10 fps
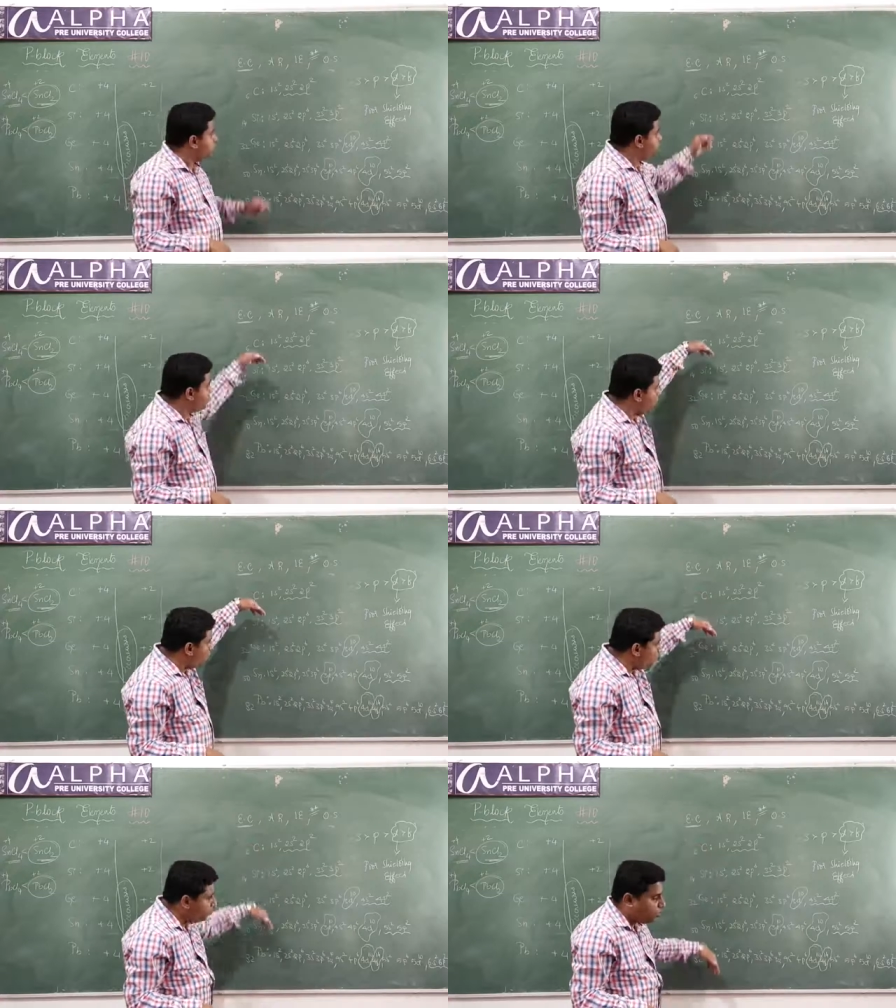
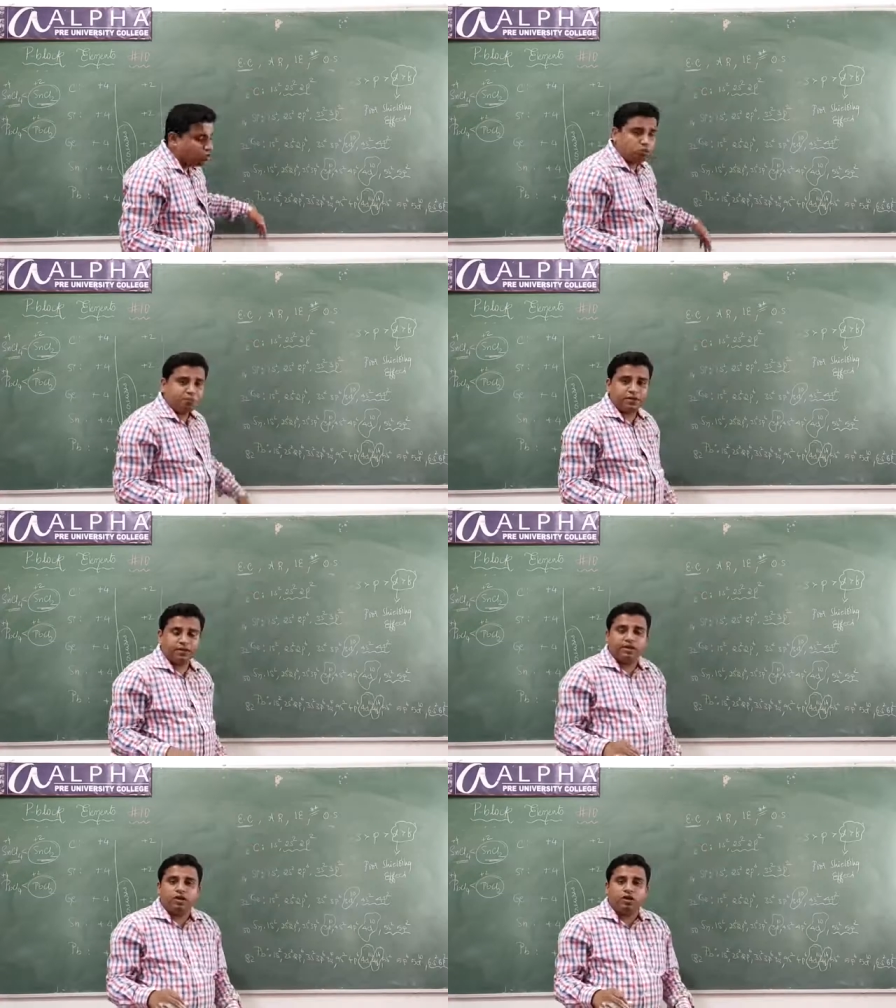down the group,
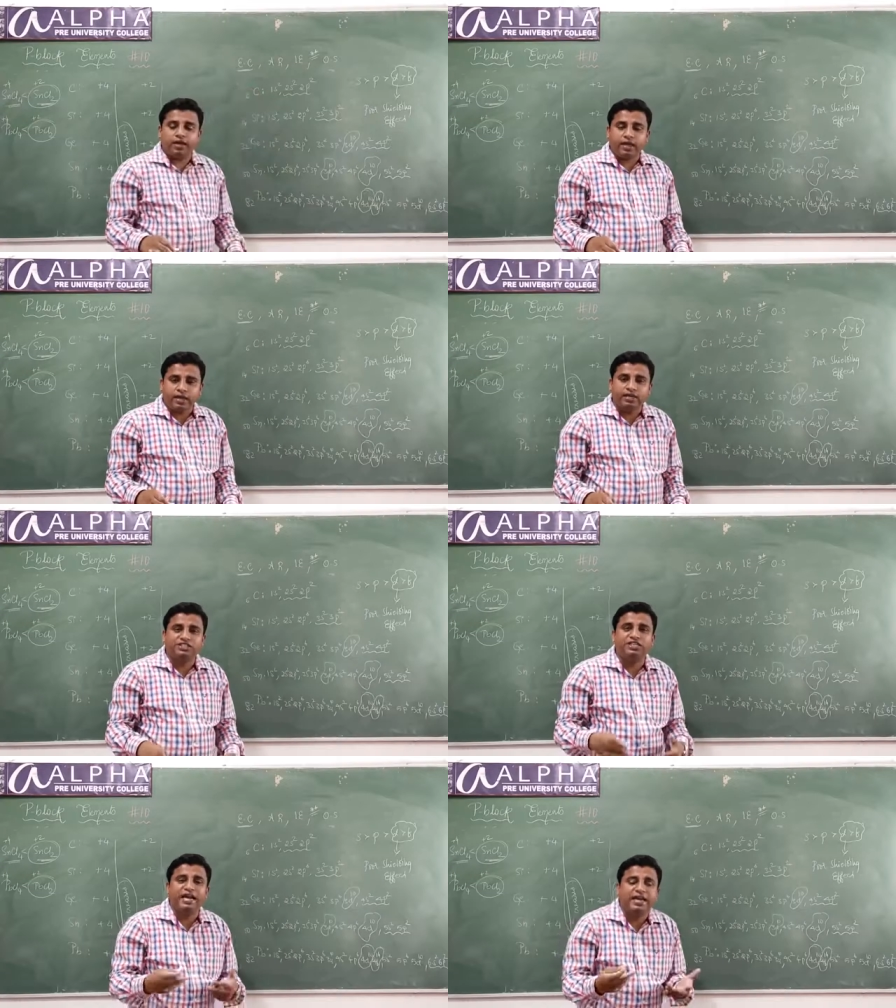okay,
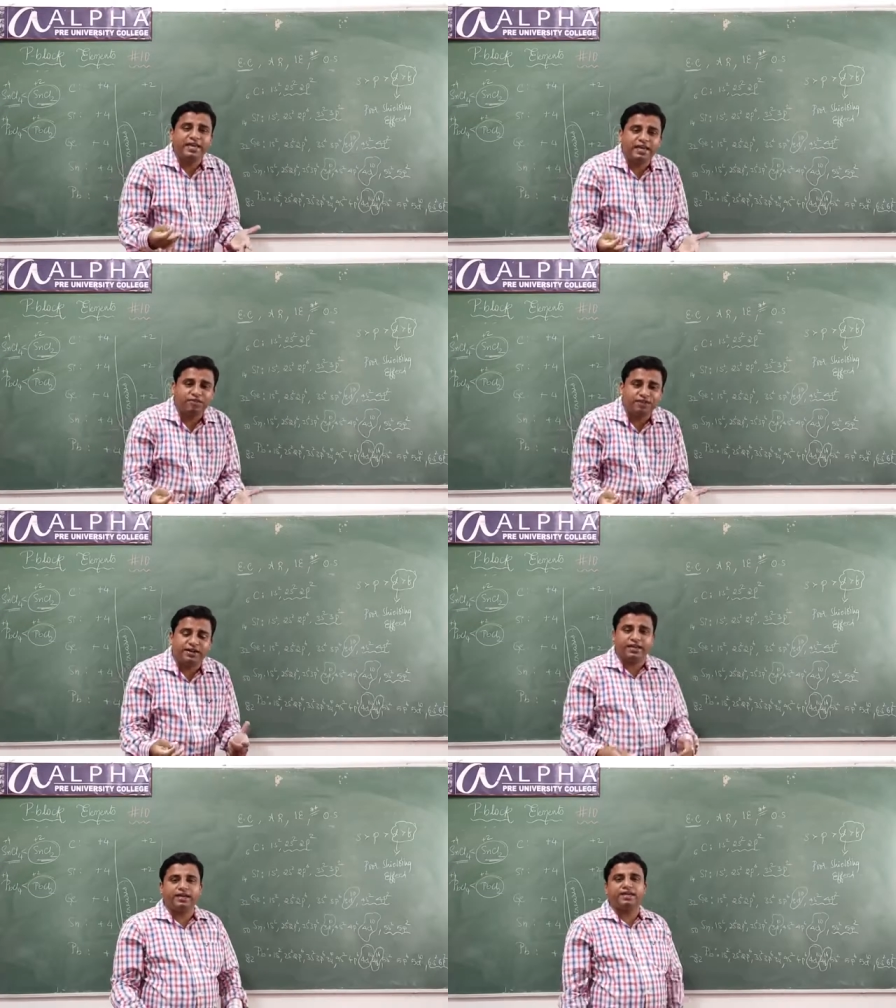shielding effect
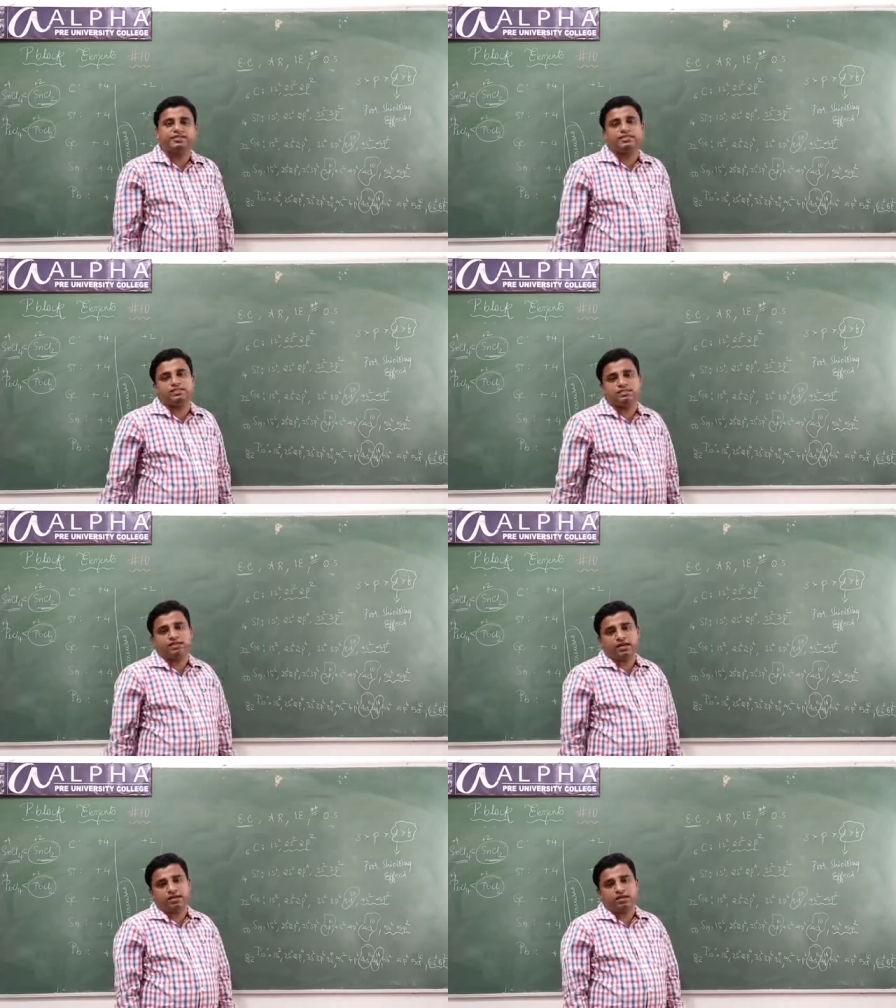decreases,
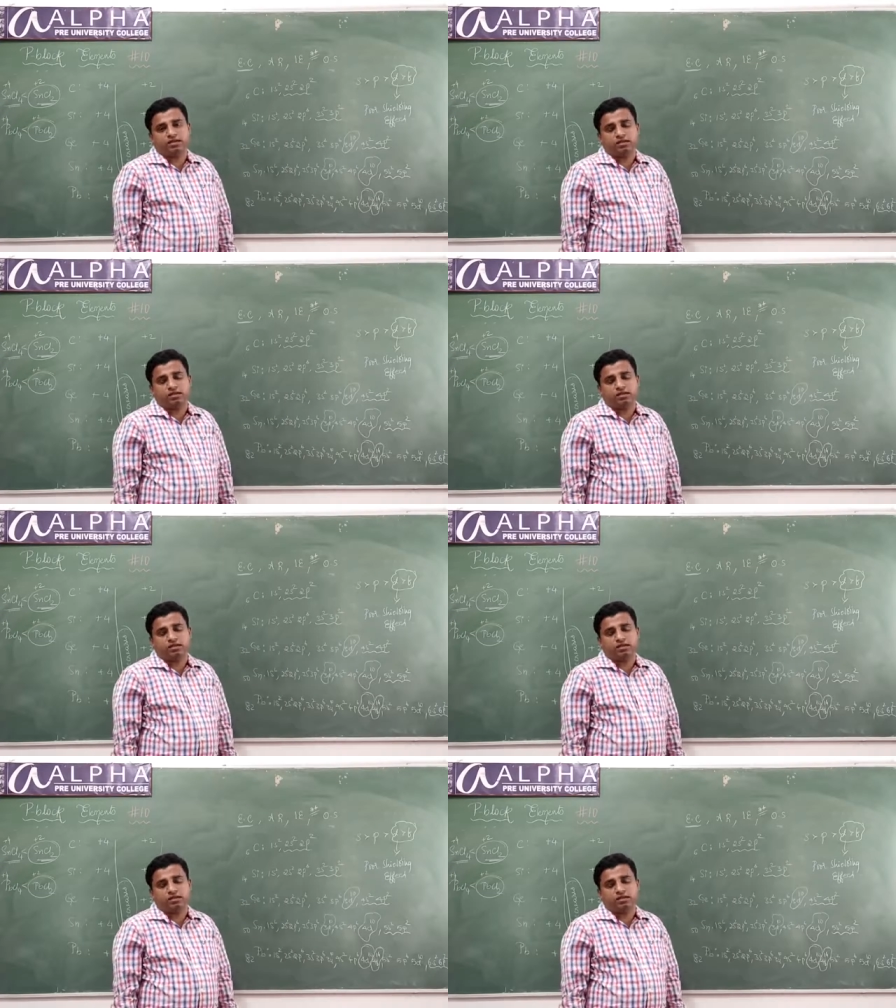correct?